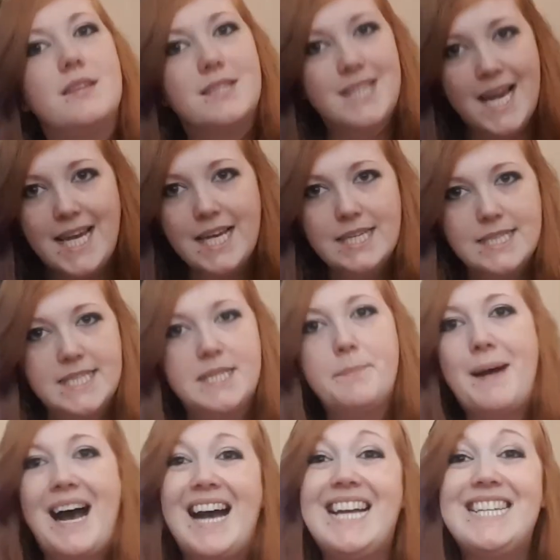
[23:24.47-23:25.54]
Titans,
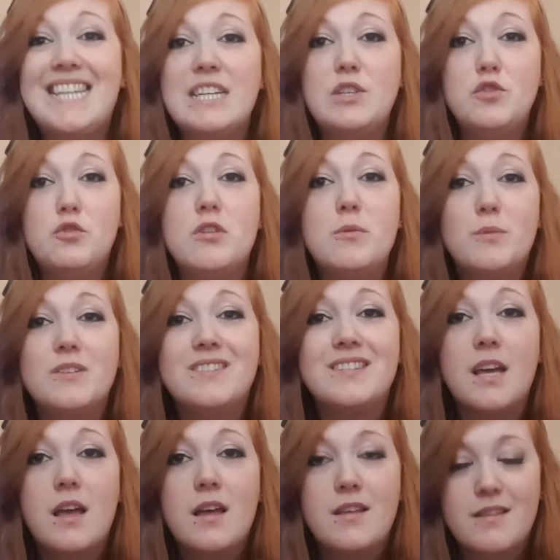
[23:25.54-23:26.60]
but I didn't know it was
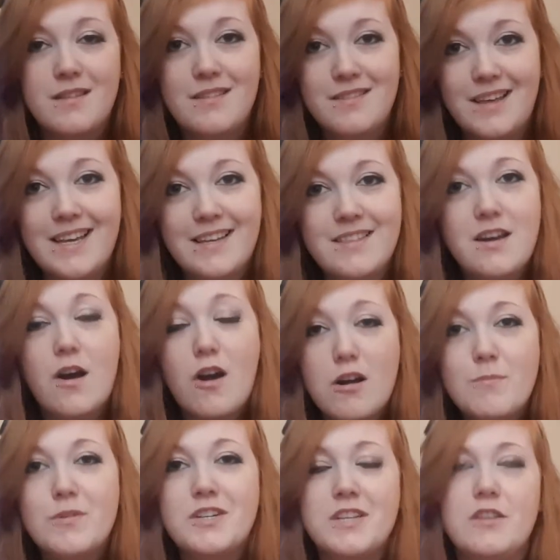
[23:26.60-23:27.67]
like the
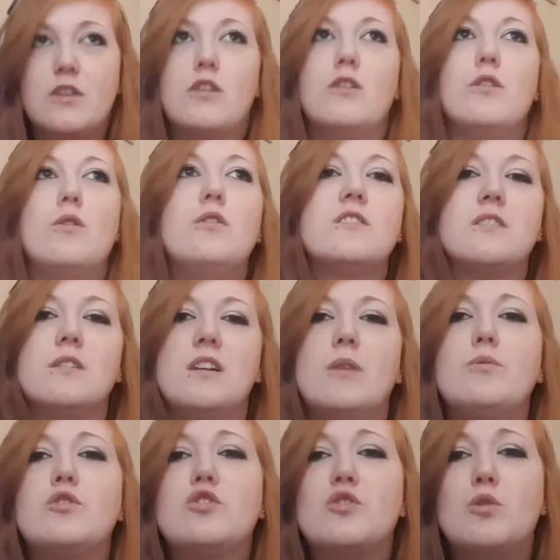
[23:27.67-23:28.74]
Armored and the Colossal, and I
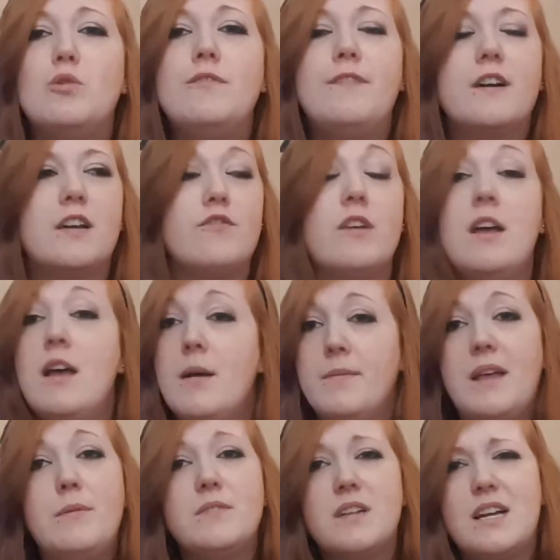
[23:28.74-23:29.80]
was so fucking, and
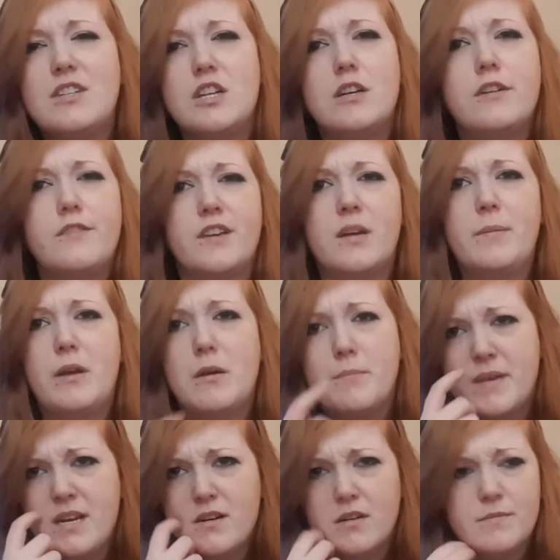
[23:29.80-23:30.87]
that was actually another thing about
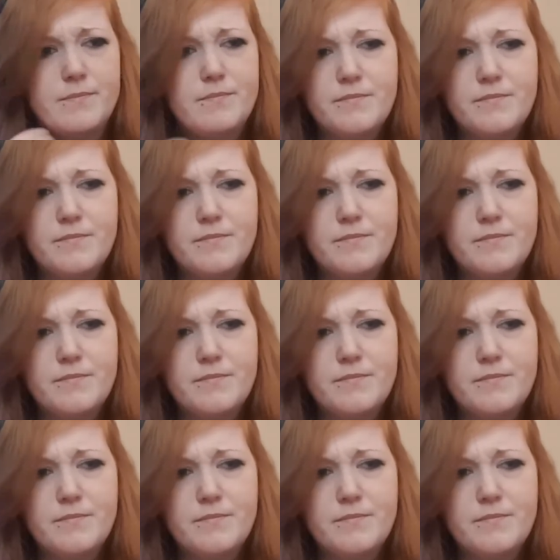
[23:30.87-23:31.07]
Amir.